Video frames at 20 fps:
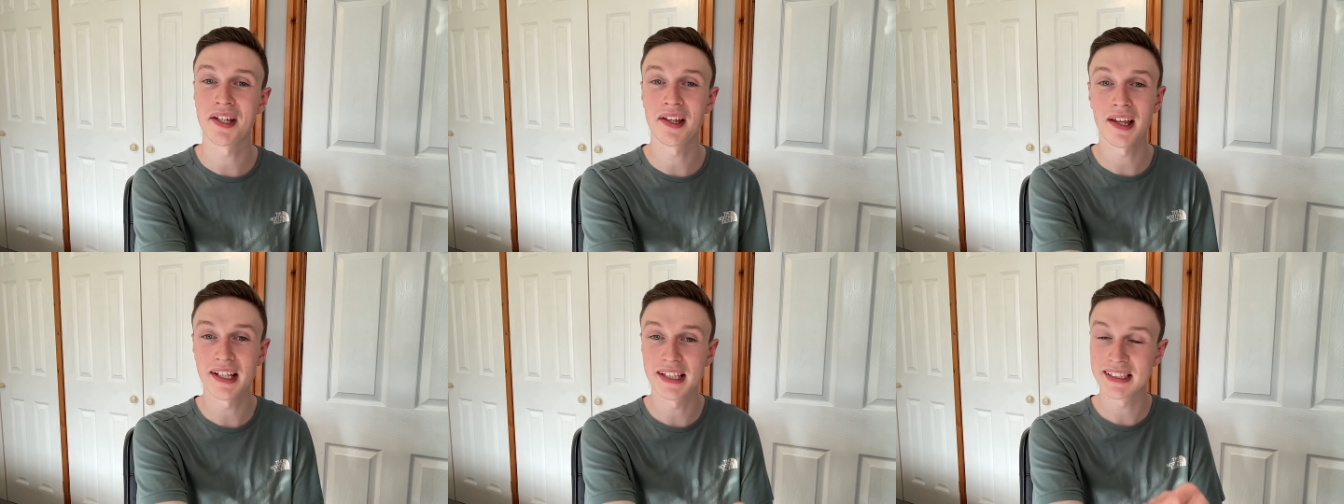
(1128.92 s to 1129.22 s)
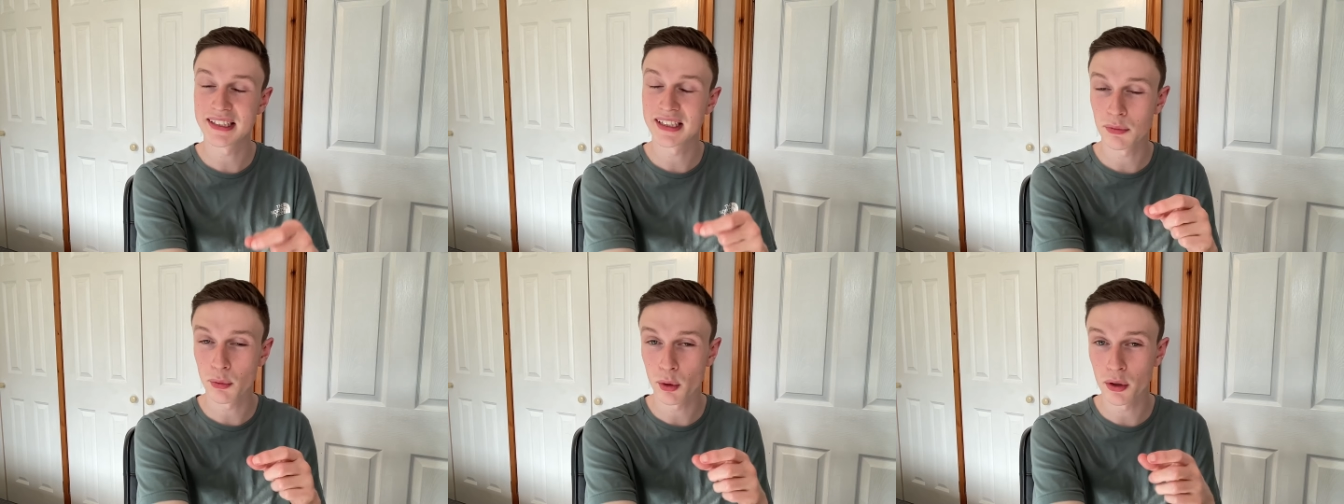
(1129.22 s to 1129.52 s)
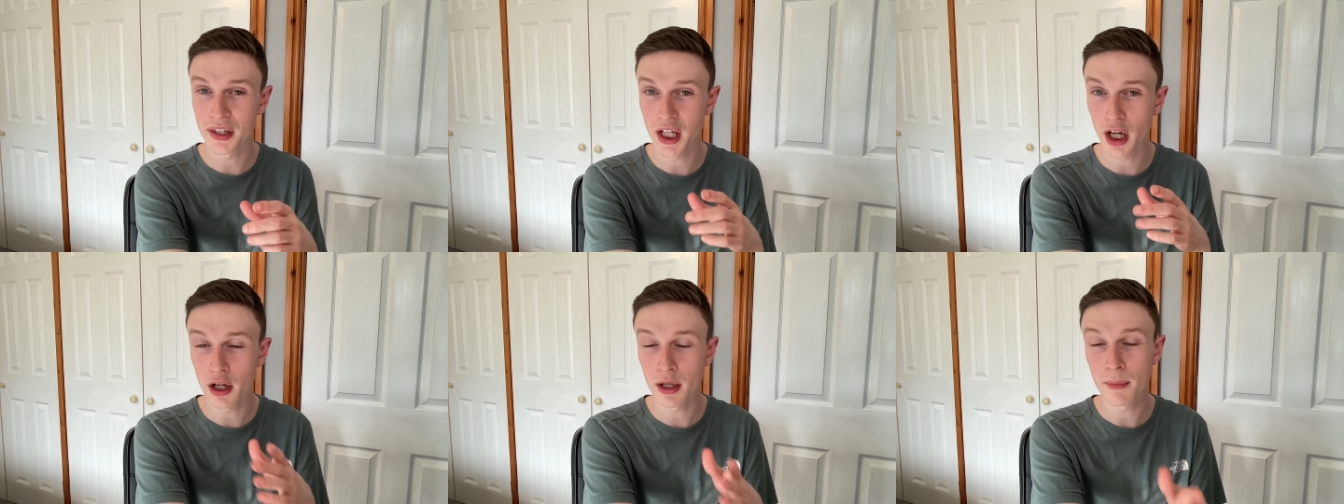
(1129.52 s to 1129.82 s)
I think this is one
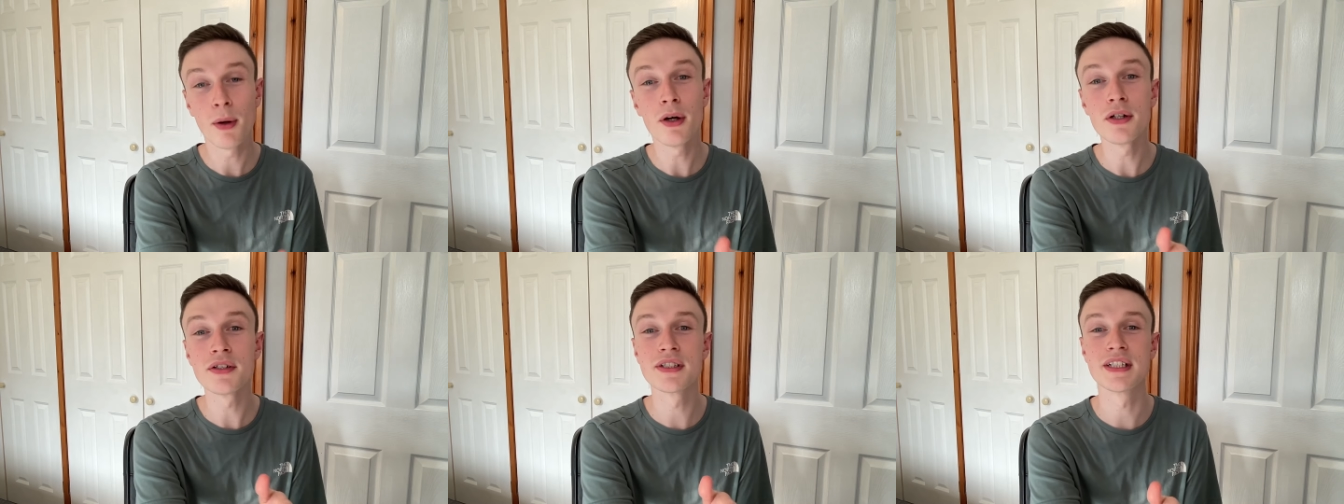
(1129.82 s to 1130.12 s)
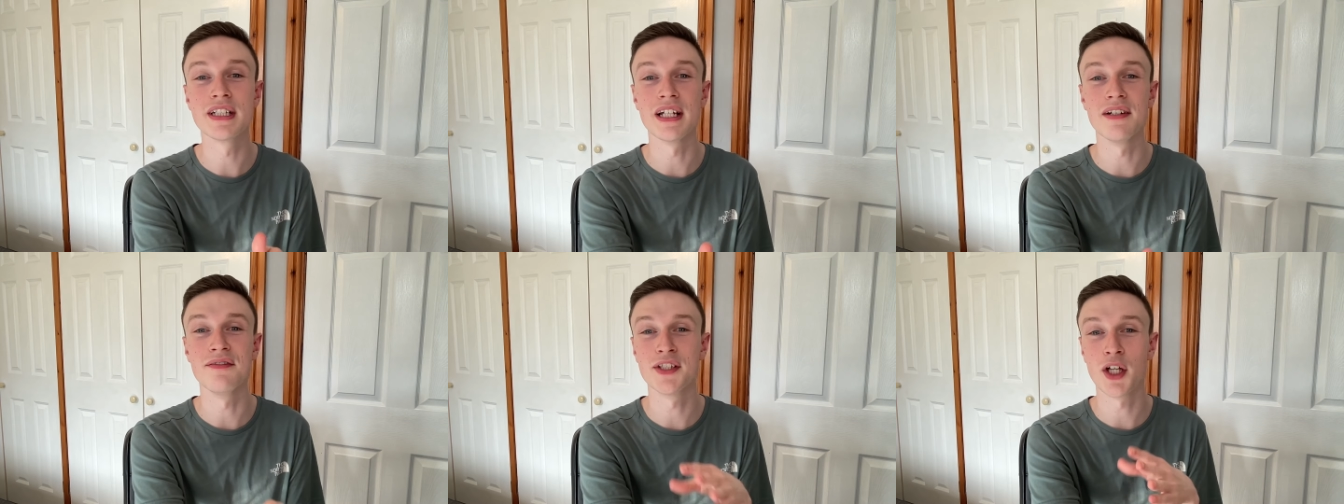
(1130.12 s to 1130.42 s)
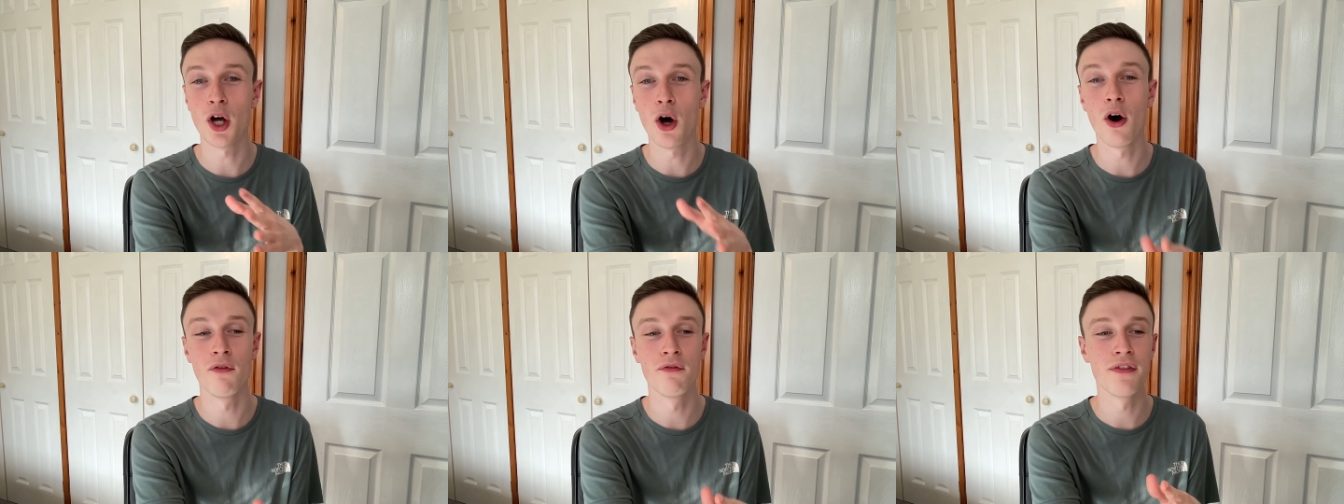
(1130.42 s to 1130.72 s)
of the only positives
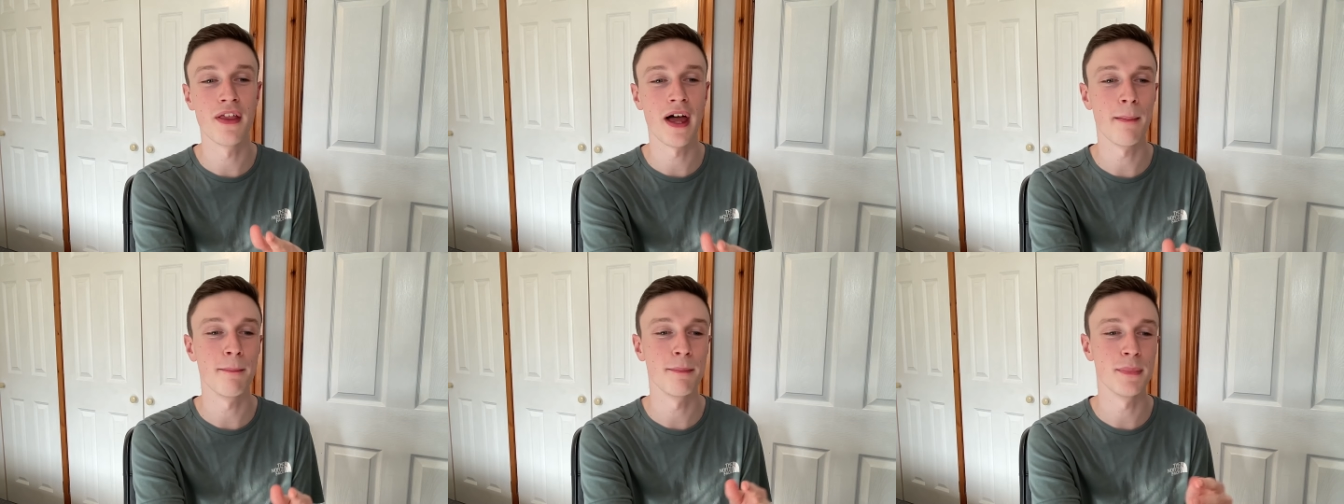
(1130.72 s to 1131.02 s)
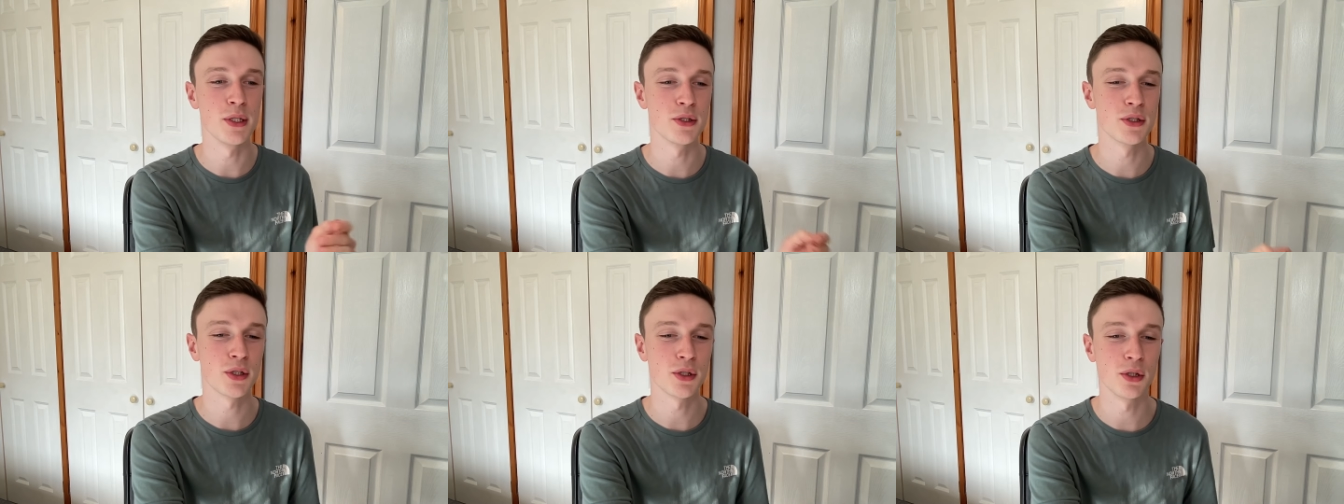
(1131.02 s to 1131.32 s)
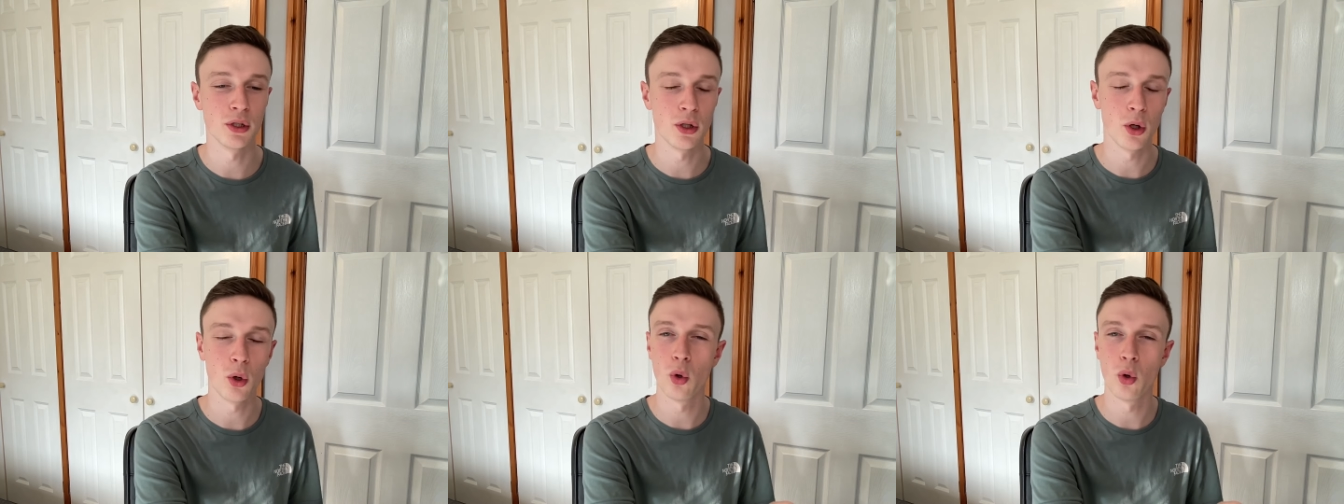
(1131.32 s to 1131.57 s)
of that musical